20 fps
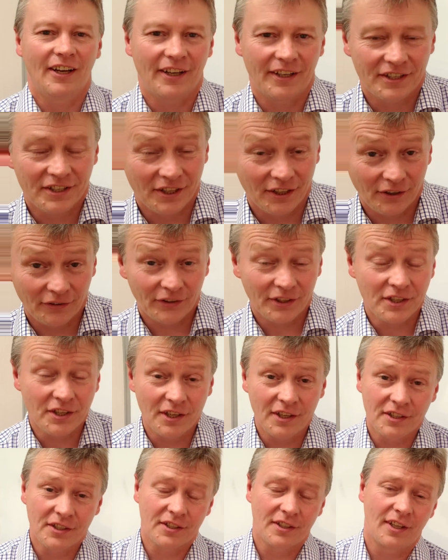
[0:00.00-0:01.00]
Hi, so this
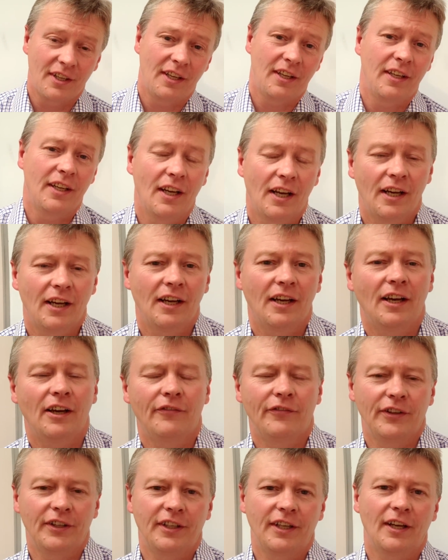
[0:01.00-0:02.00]
is the uh,
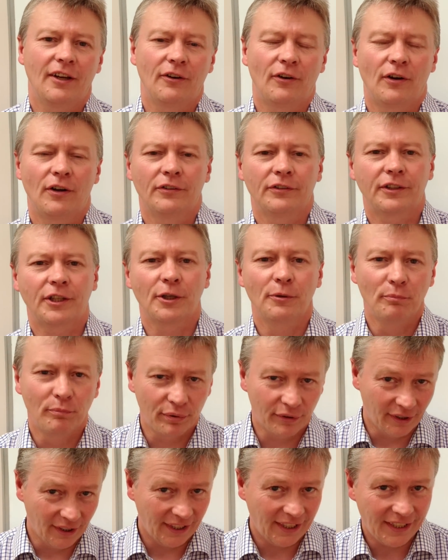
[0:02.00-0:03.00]
a video on
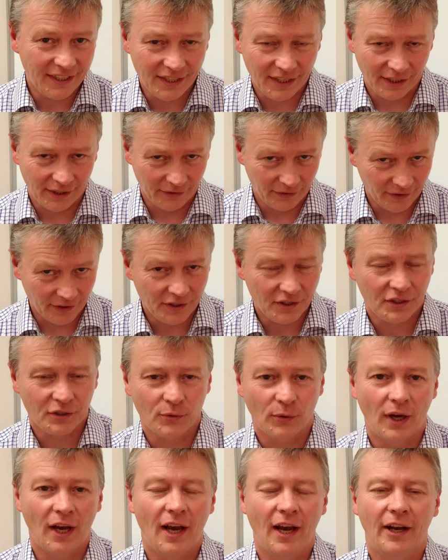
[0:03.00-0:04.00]
completing the
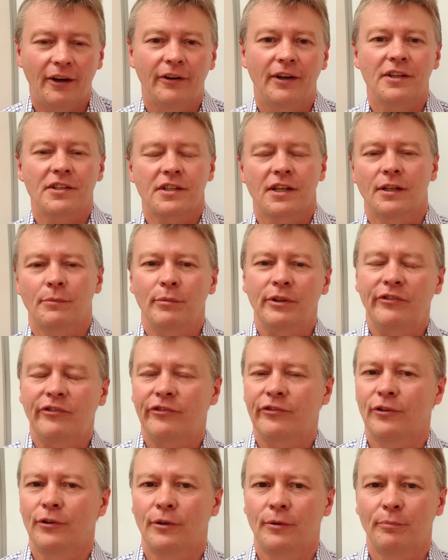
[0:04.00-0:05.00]
square. It's going to be
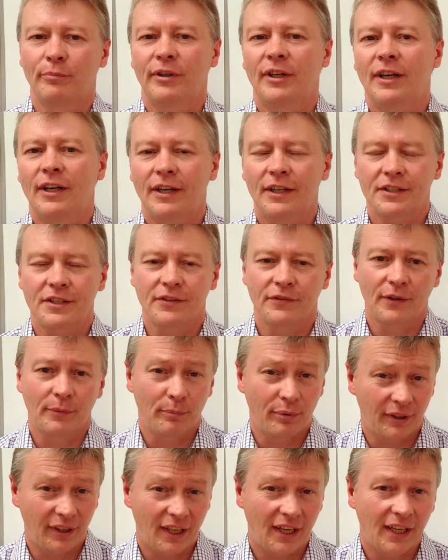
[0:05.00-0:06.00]
form part of the
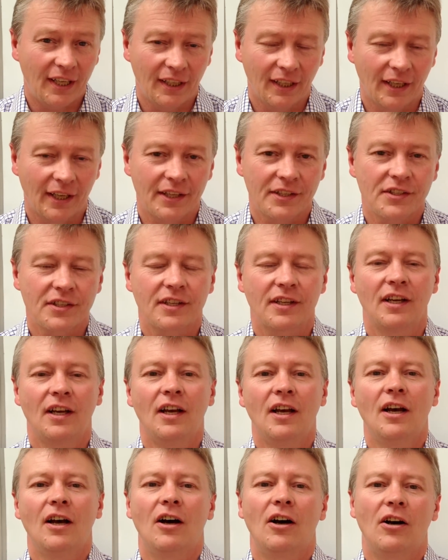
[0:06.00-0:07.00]
playlist
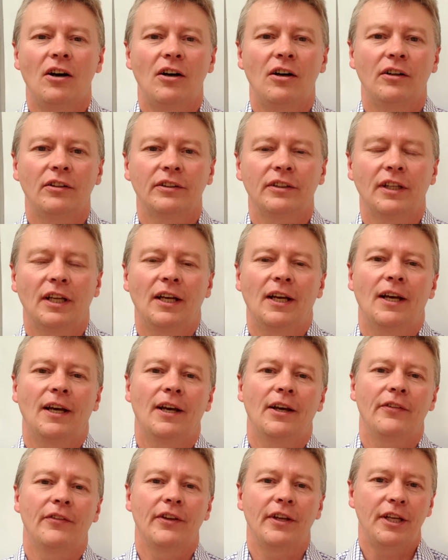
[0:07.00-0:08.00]
on
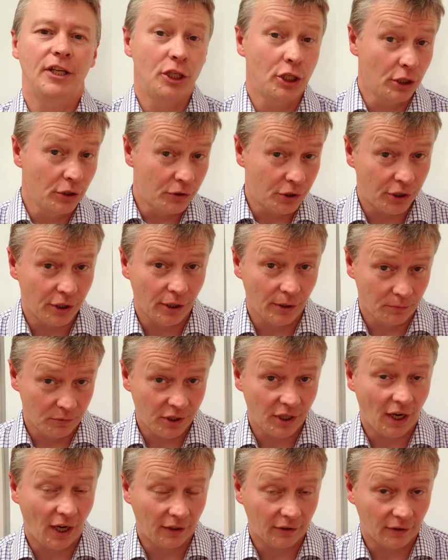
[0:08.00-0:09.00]
uh, the YouTube
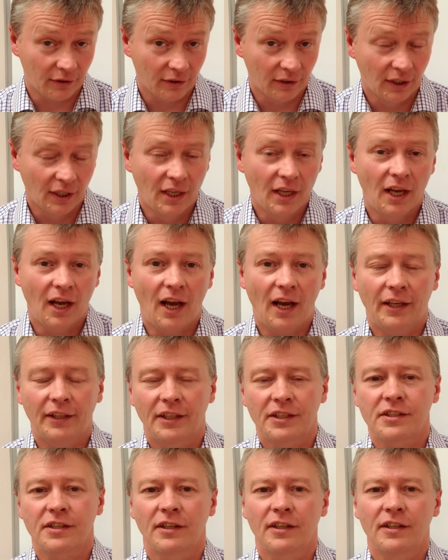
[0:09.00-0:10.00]
channel
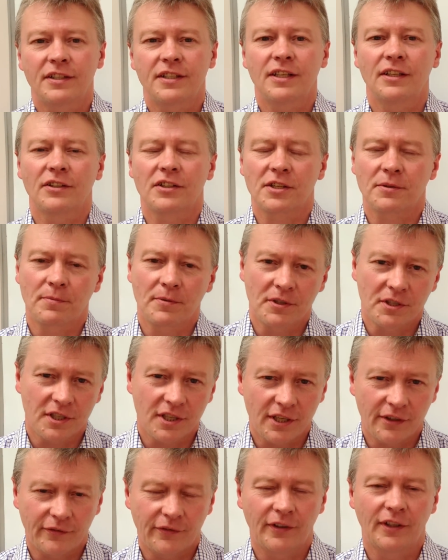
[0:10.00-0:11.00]
and it's going to deal
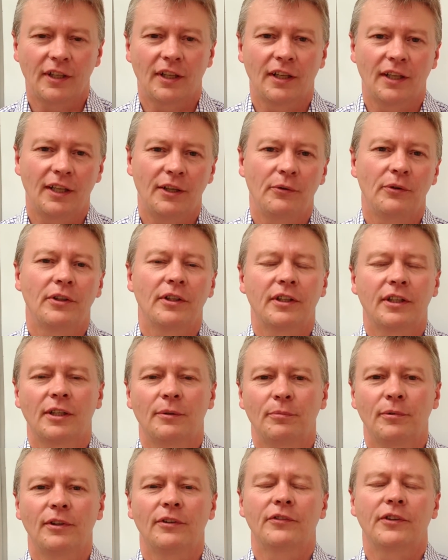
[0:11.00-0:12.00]
specifically with a
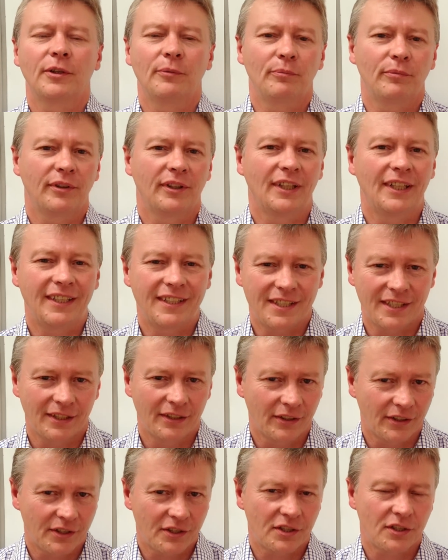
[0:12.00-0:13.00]
couple of
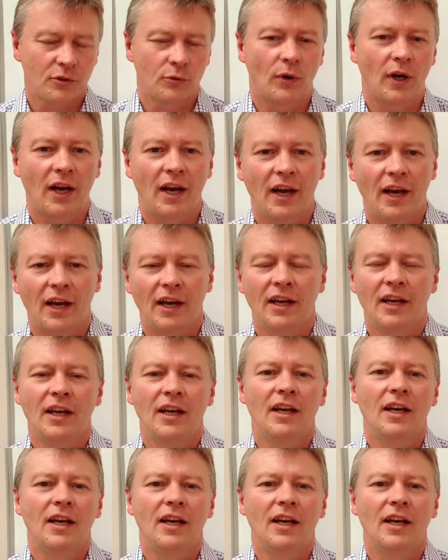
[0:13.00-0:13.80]
completing the square